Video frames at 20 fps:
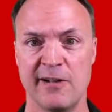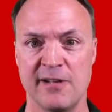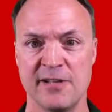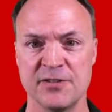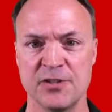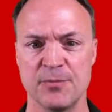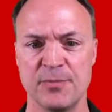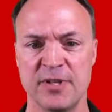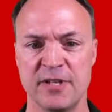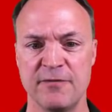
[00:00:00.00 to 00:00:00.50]
And I'll
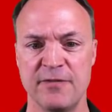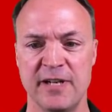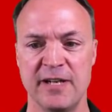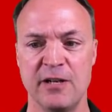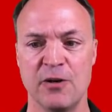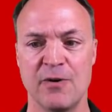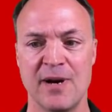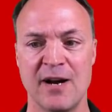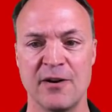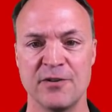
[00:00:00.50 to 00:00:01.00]
also put a
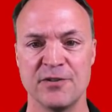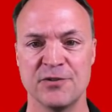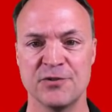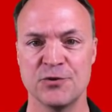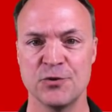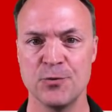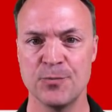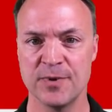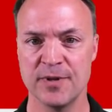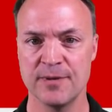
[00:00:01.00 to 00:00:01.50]
video how to
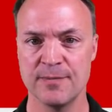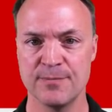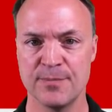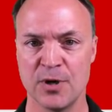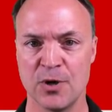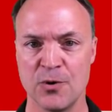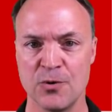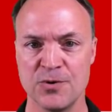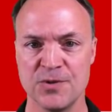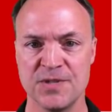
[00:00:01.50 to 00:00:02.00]

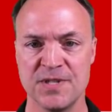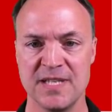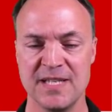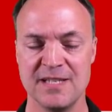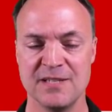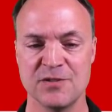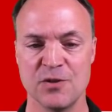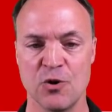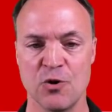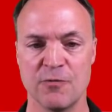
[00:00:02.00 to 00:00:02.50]
superimpose
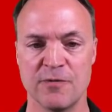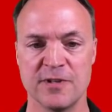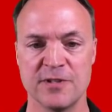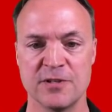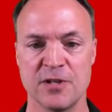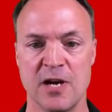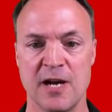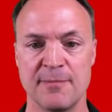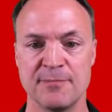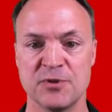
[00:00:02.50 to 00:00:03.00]
these
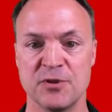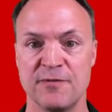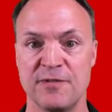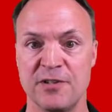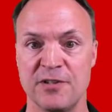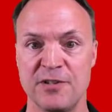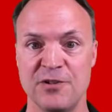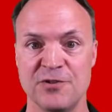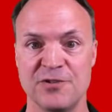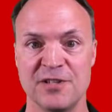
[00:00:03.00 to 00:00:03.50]
over top. So
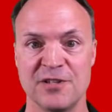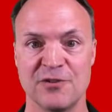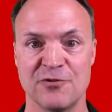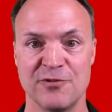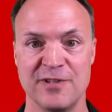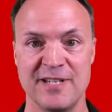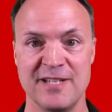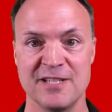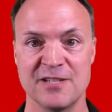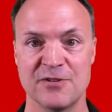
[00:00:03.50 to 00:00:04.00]
if you're using
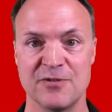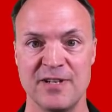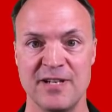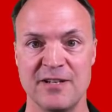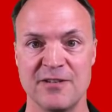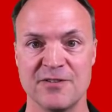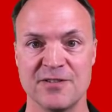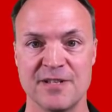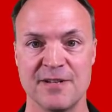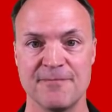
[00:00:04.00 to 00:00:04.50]
green
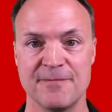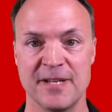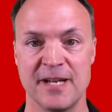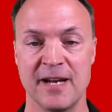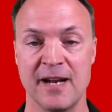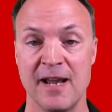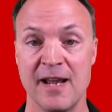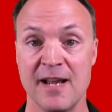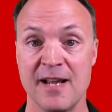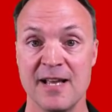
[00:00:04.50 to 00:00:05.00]
screen or
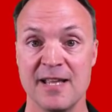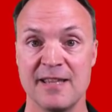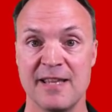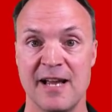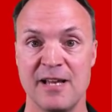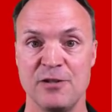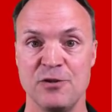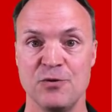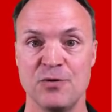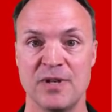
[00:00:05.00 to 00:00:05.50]
something,
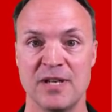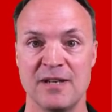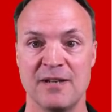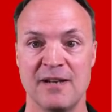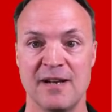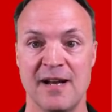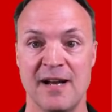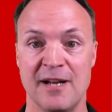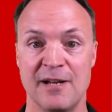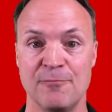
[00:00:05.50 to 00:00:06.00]
that you
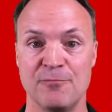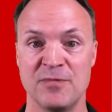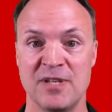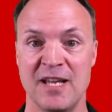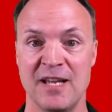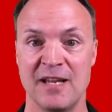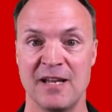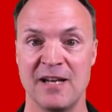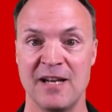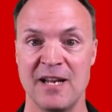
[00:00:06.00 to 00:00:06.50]
can uh,
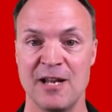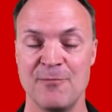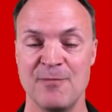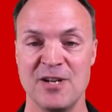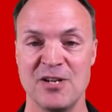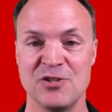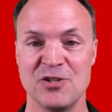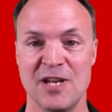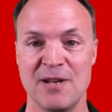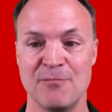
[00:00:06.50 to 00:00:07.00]
take an
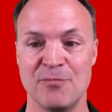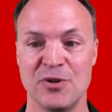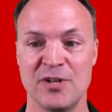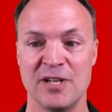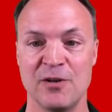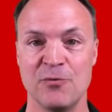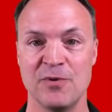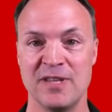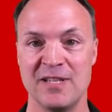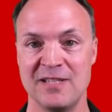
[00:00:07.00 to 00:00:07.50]
image and
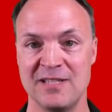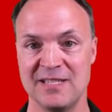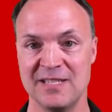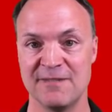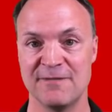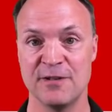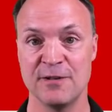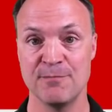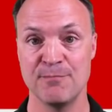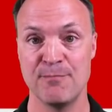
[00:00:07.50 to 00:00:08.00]
put it with a
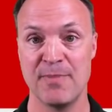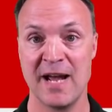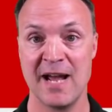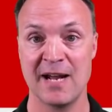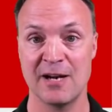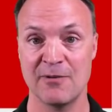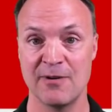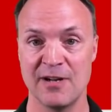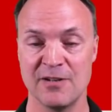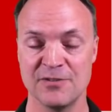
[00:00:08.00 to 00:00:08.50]
different
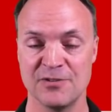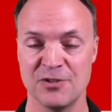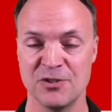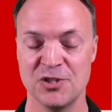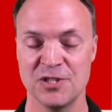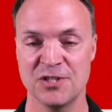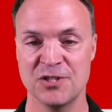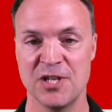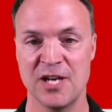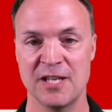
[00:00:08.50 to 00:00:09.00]
background. So
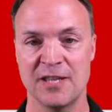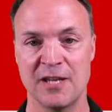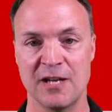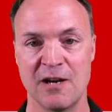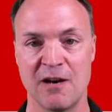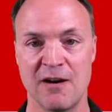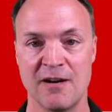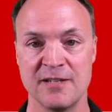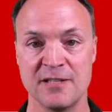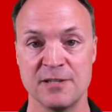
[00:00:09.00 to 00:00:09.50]
just check the
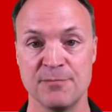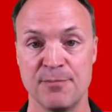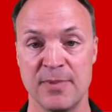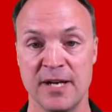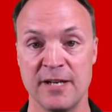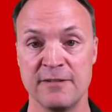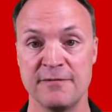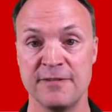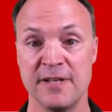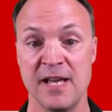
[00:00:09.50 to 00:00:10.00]
cards
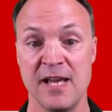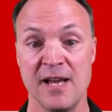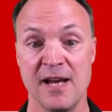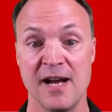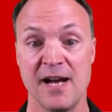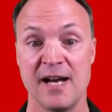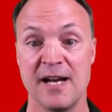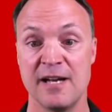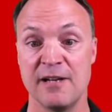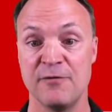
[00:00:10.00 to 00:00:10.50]
above
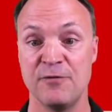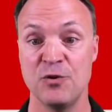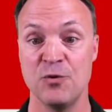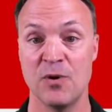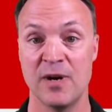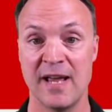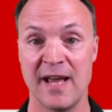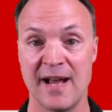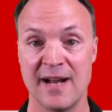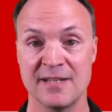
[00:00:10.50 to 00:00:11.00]
uh, if
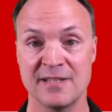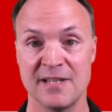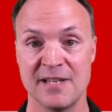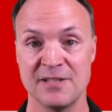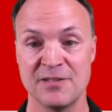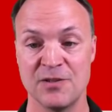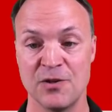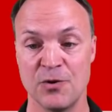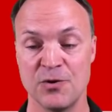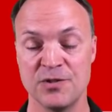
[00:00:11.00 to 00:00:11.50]
you want to
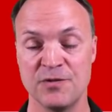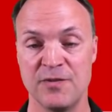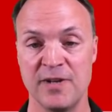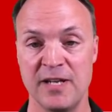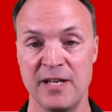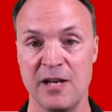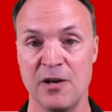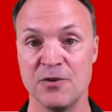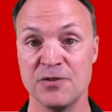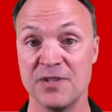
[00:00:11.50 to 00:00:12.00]
access those
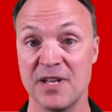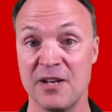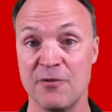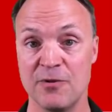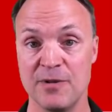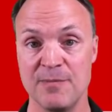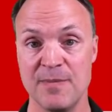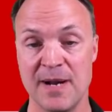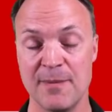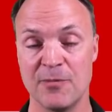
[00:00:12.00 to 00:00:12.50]
videos.
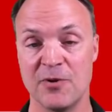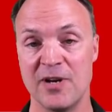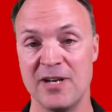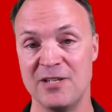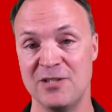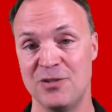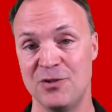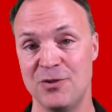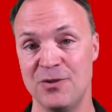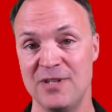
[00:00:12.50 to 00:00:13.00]
And remember,
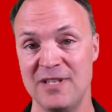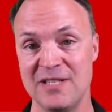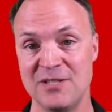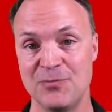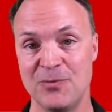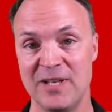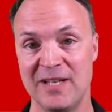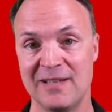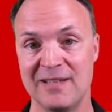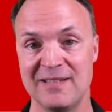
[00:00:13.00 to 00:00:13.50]
I do
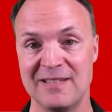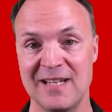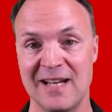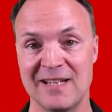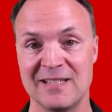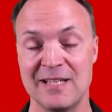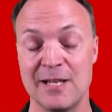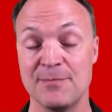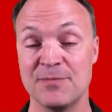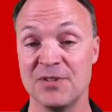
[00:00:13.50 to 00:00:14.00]
these weekly
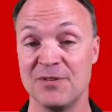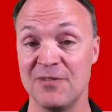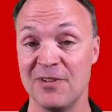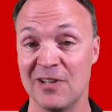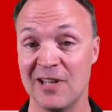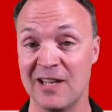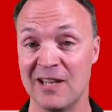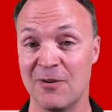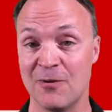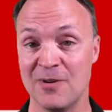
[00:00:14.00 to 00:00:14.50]
tech tips. And
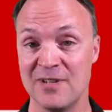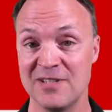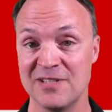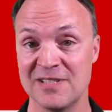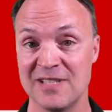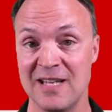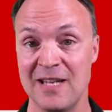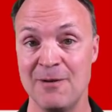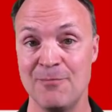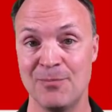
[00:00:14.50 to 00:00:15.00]
if you like what you
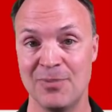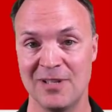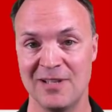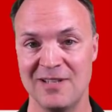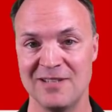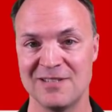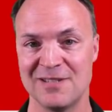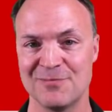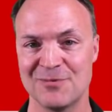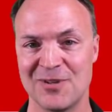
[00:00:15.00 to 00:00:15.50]
see,
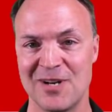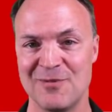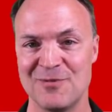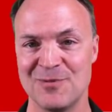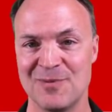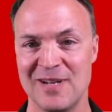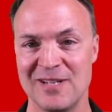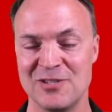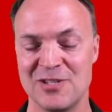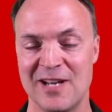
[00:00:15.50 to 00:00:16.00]
please
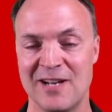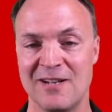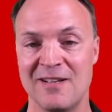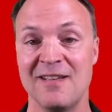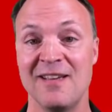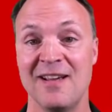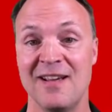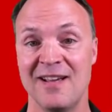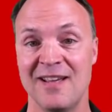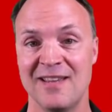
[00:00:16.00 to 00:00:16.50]
subscribe to my
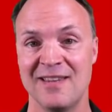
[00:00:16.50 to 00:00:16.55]
channel.